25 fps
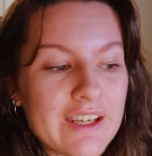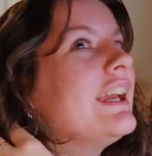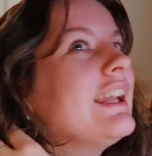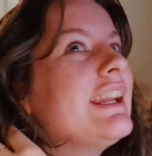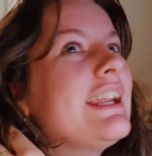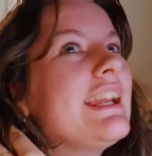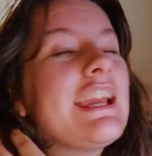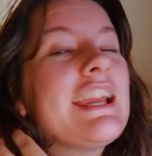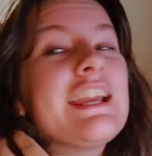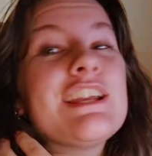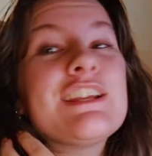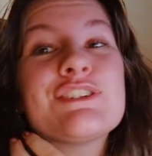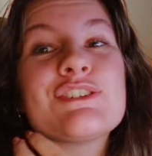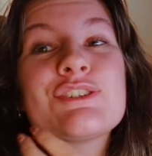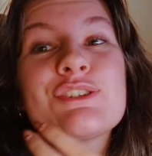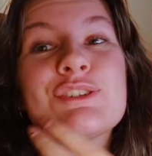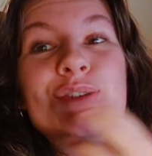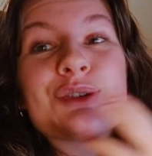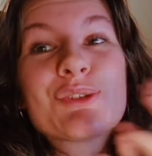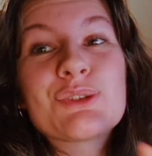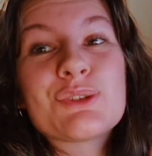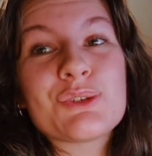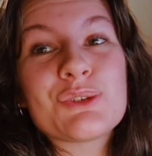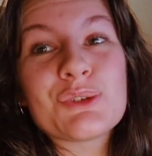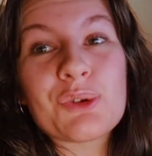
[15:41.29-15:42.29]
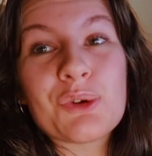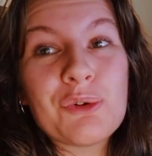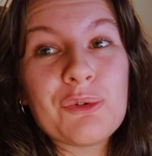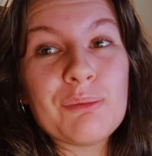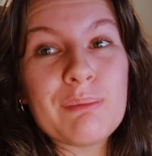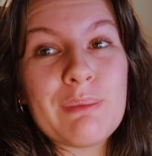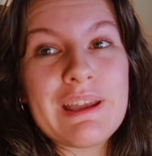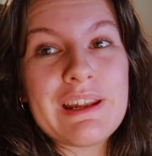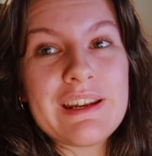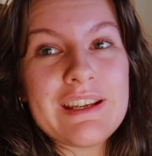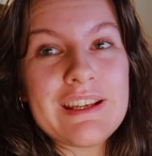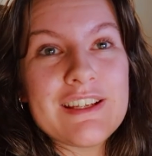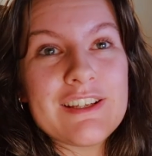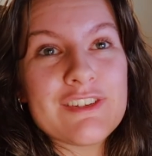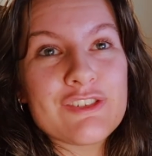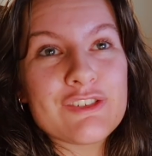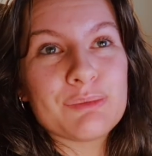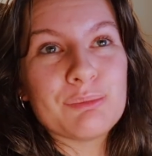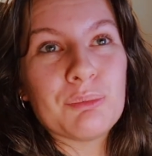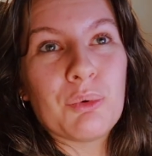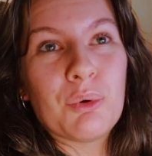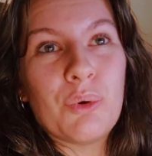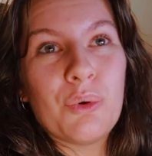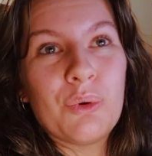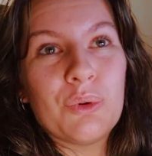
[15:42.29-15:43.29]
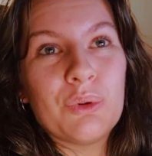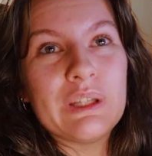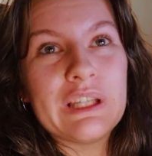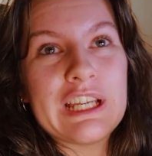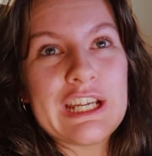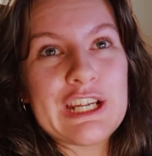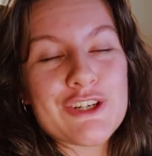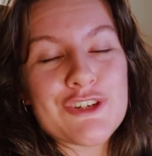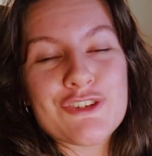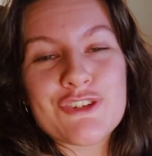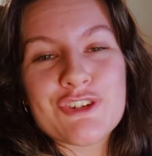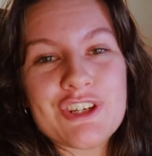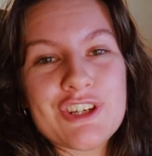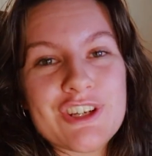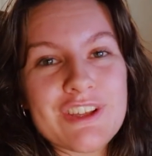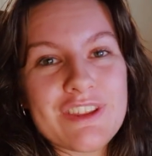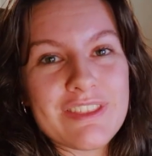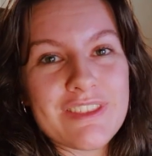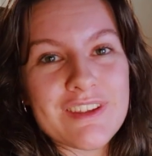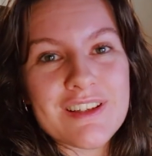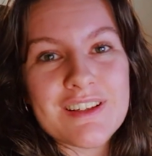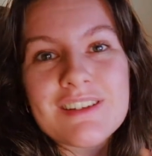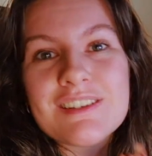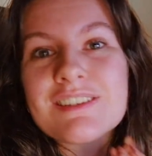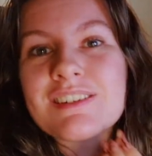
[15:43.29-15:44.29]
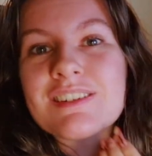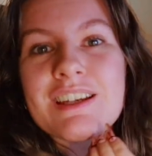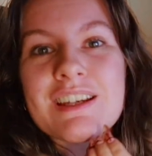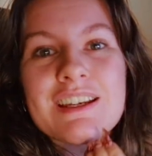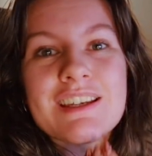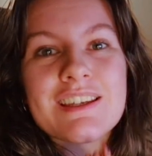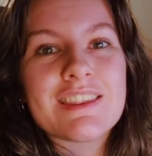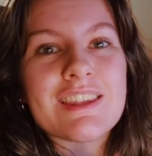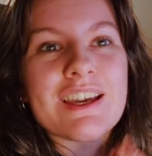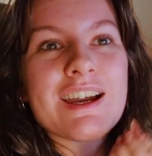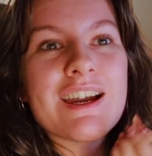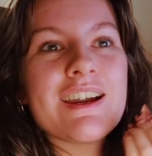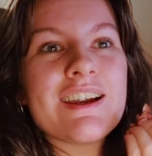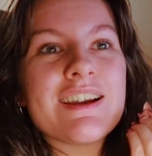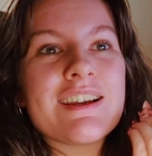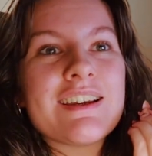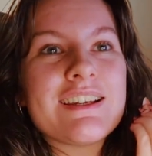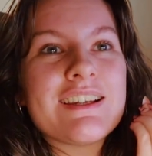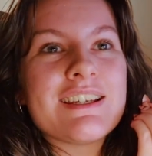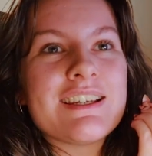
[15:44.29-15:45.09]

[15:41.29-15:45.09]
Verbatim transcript: And it is just so many small, intricate things like that